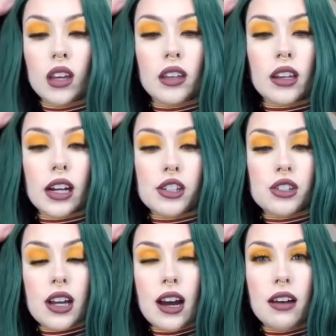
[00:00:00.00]
And I
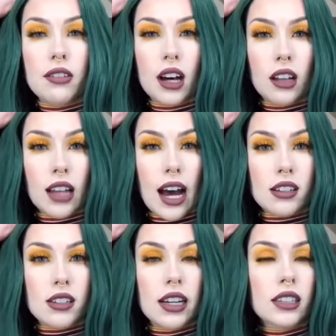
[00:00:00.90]
just have
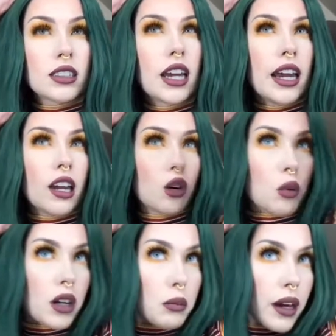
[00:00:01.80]
elastics. It'll
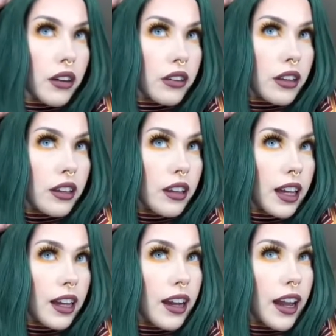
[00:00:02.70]
work better than
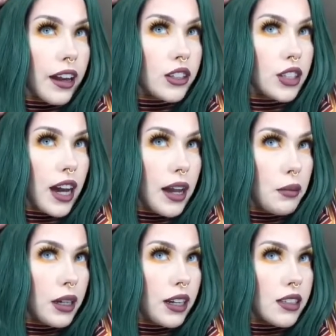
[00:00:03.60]
like a hair
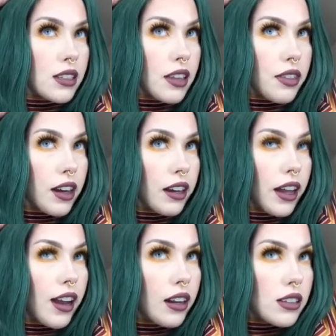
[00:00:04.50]
tie because
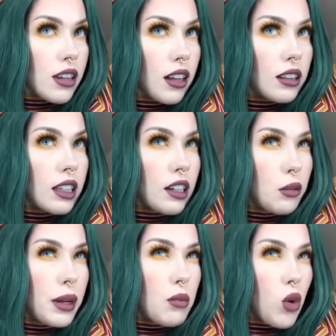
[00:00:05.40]
synthetic hair is a
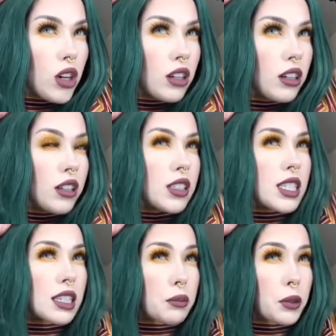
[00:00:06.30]
little bit more
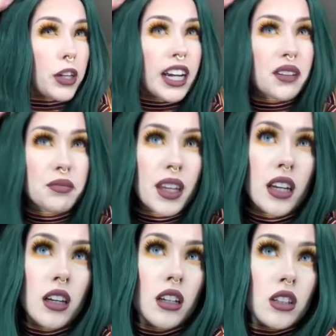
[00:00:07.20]
slippery.
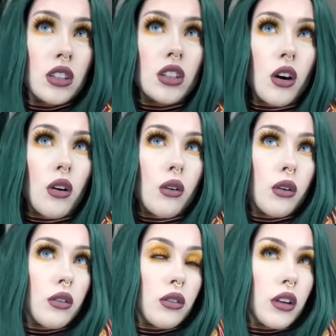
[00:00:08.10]

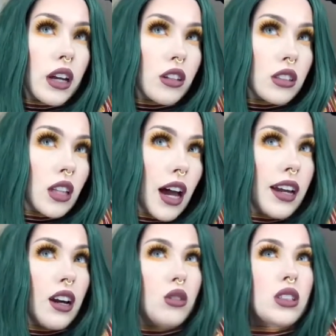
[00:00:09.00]
So it'll
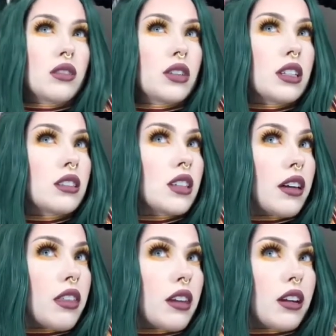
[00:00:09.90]
slide out if it's
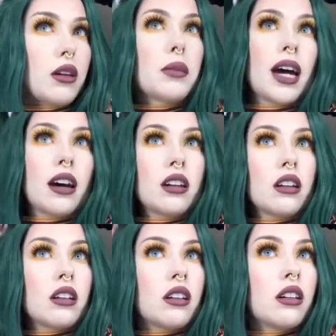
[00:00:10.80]
a thicker band.